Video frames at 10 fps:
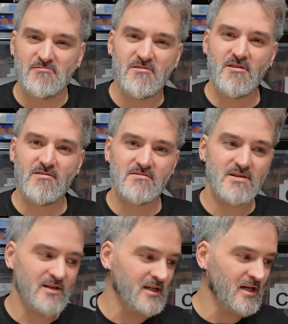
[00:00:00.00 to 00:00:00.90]
wrong.
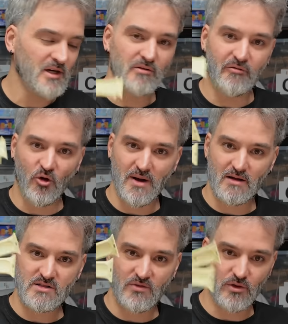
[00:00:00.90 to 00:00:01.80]

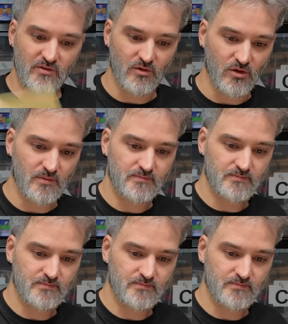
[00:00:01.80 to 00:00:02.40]
£4.44.